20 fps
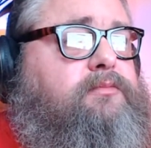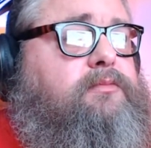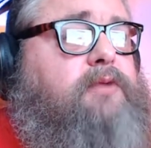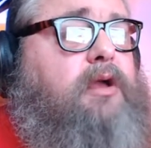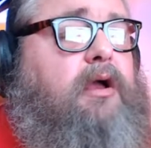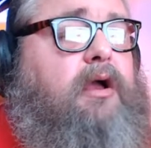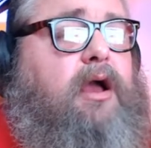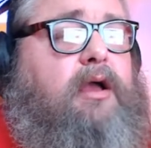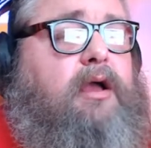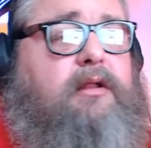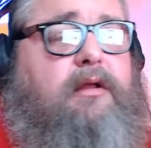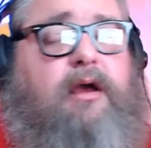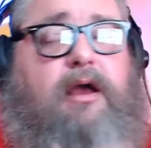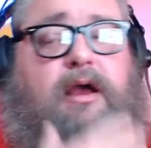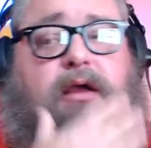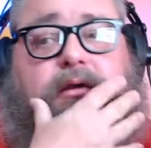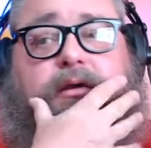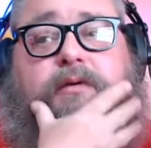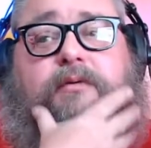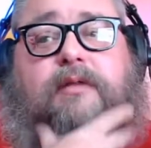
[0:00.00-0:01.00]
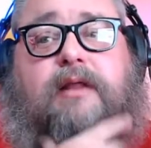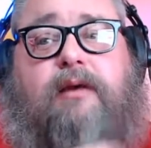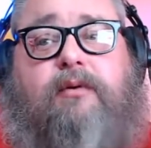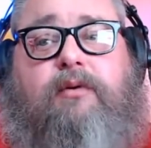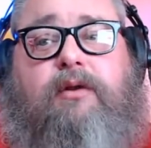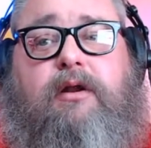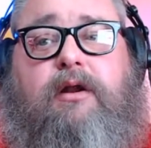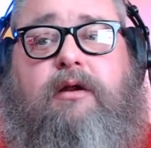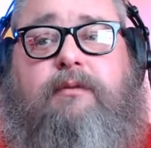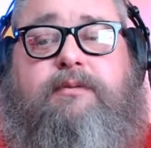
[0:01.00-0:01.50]
No, I agree with that
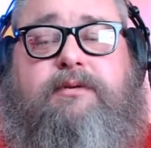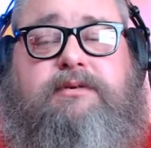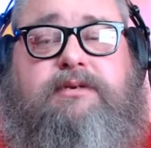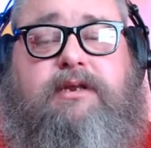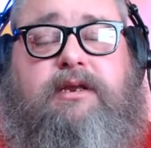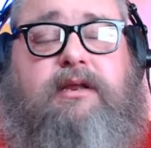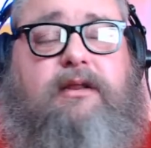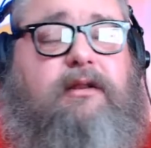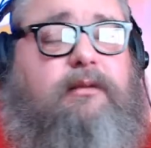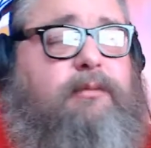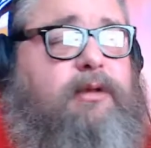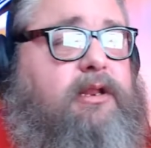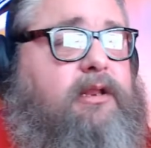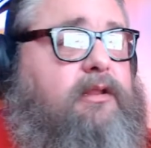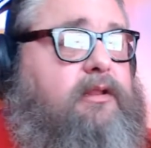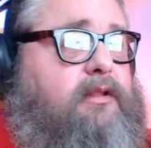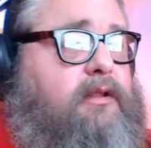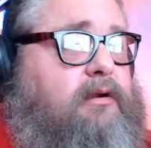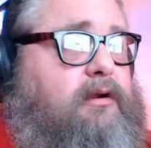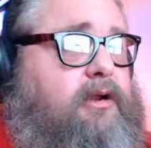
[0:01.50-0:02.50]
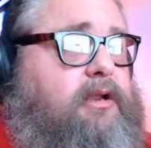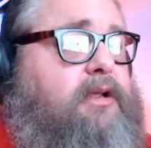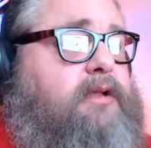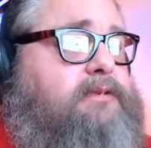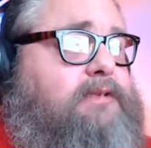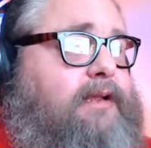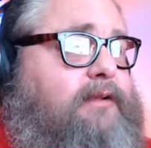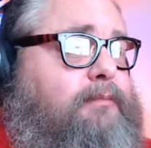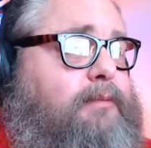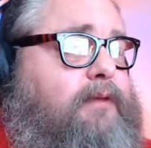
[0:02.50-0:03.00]
100%. I mean, there does
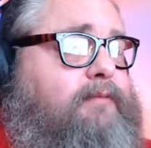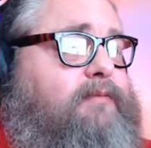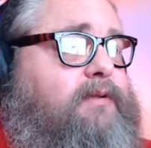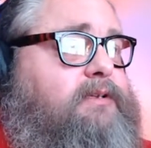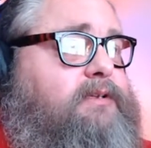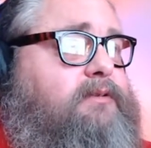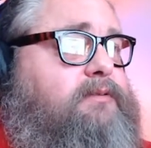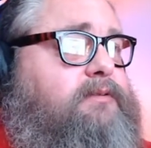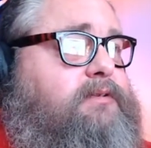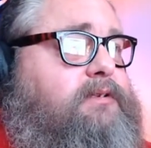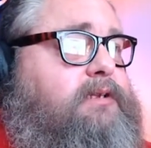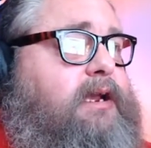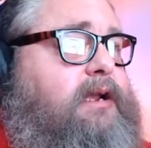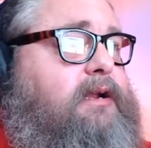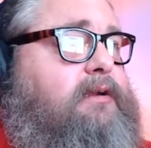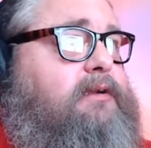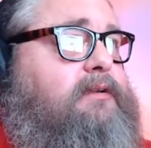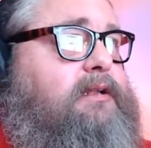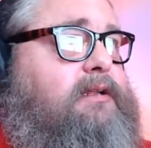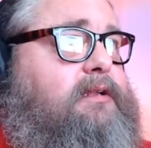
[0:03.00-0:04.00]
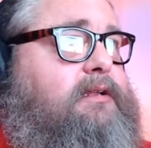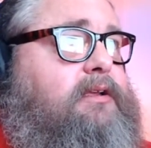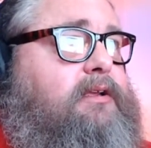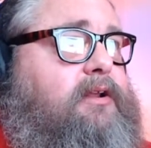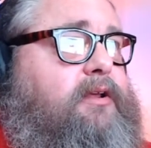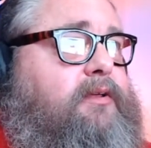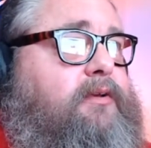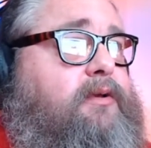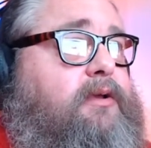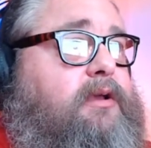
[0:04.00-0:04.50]
have to be a physical standard that, you
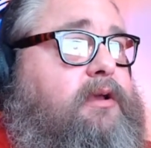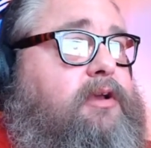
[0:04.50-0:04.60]
know,